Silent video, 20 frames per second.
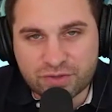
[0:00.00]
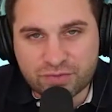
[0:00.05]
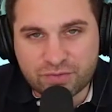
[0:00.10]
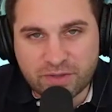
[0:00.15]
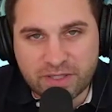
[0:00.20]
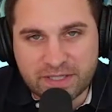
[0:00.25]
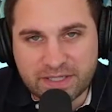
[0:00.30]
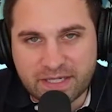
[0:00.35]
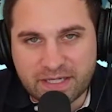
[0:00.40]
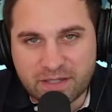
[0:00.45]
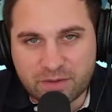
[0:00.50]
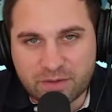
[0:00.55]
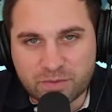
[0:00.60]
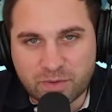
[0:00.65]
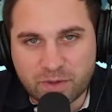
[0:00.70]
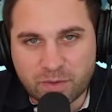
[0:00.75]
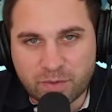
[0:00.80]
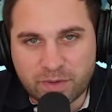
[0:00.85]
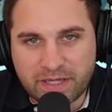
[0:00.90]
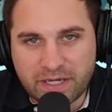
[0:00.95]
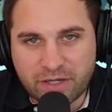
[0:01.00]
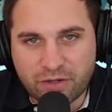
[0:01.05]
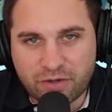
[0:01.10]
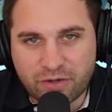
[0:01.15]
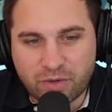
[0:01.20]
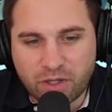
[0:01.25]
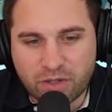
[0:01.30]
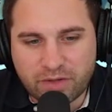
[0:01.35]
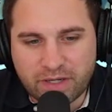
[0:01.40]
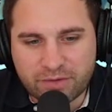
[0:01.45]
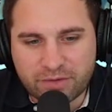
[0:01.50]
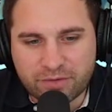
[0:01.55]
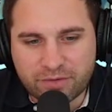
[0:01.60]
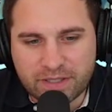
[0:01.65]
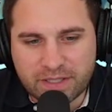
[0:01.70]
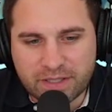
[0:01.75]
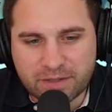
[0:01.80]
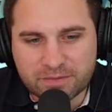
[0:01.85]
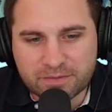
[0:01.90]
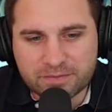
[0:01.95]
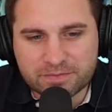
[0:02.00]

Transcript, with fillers: right now, where we are, are at right now?